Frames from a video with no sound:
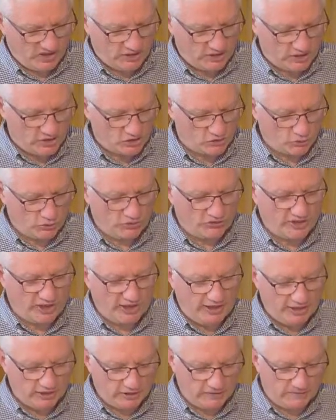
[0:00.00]
so that they
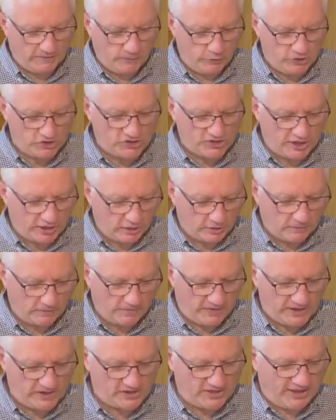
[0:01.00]
ate the food
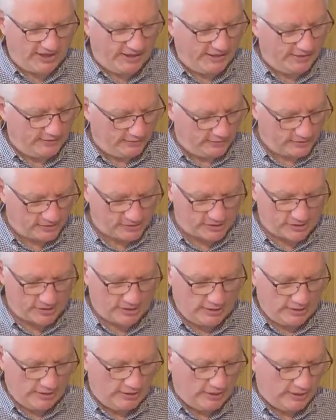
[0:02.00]
sacrificed to idols
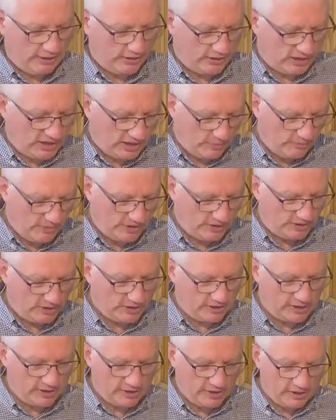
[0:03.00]
and committed
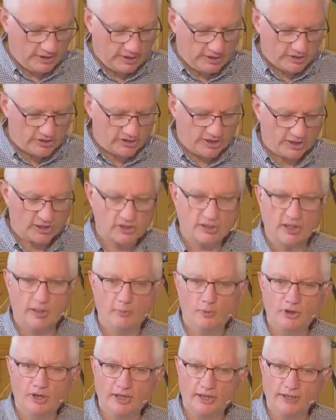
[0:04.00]
sexual
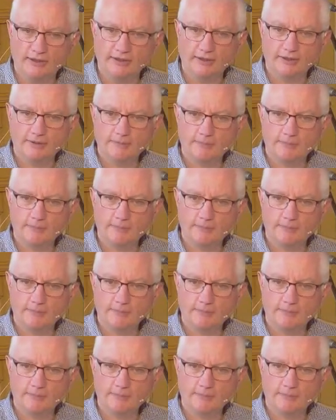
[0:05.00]
immorality.